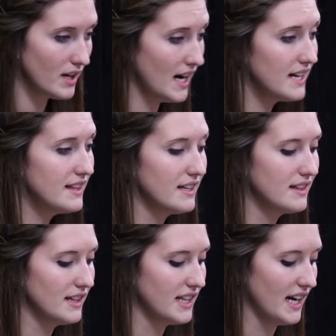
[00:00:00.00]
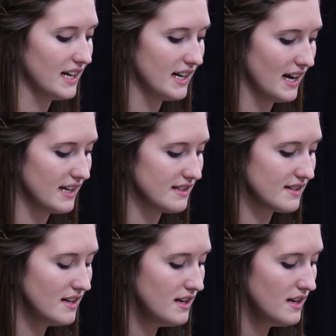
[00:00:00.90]
And I think that
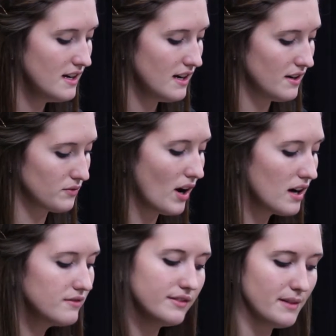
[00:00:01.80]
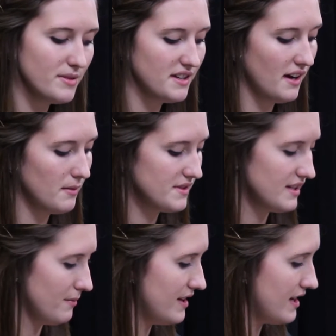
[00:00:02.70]
has wrongfully become
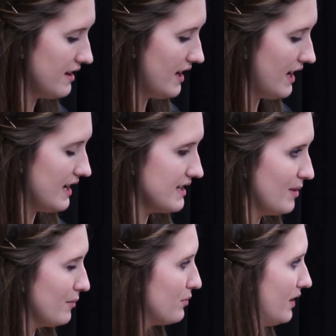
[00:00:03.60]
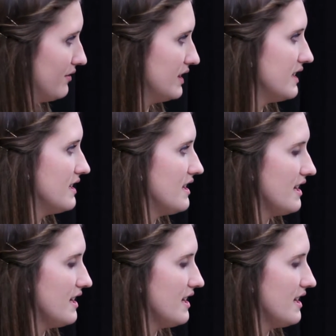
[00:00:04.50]
something that has been prevalent